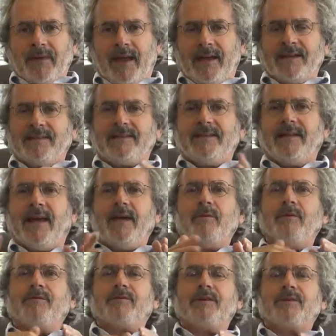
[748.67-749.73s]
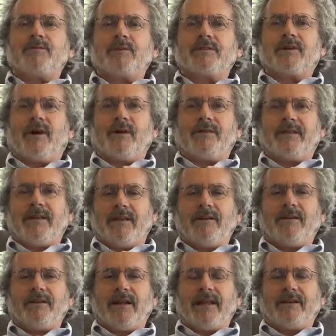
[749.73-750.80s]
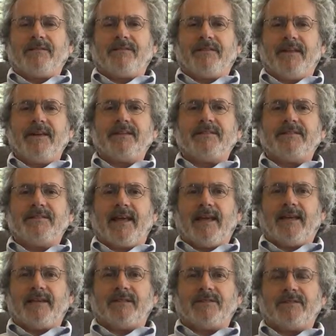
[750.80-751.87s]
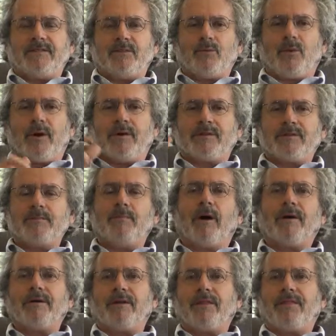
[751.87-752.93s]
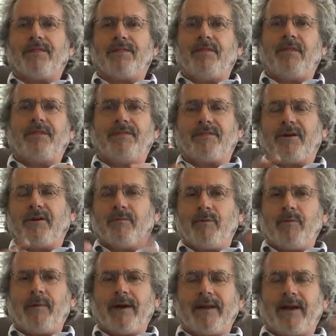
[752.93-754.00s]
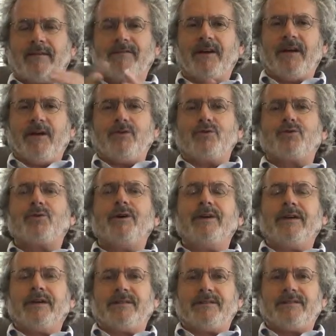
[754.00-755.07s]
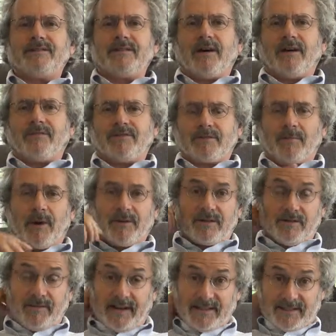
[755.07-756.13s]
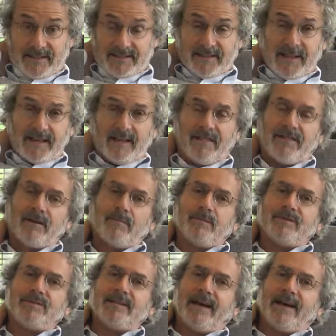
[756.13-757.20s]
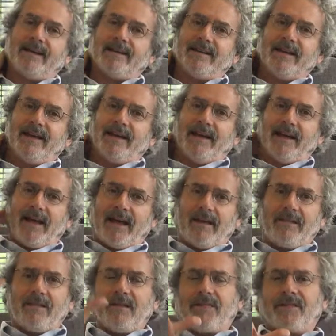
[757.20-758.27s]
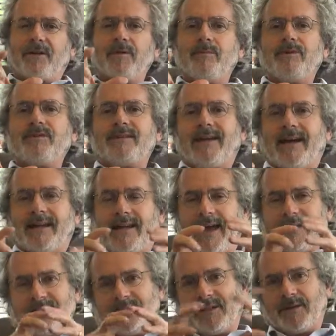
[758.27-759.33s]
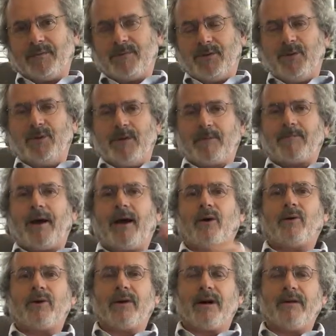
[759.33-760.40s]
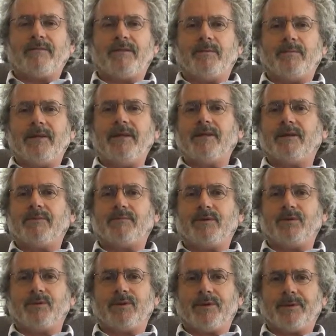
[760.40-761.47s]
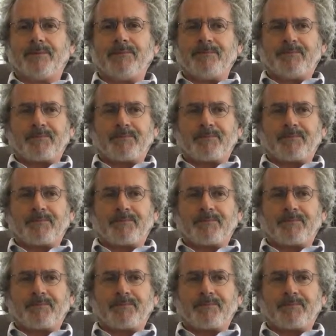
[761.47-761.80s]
And today we've reached what's called the Internet of Things stage, where a smart, we might have trillions of smart devices, like a thermostat, and the thermostat has the computing power of the mini computer.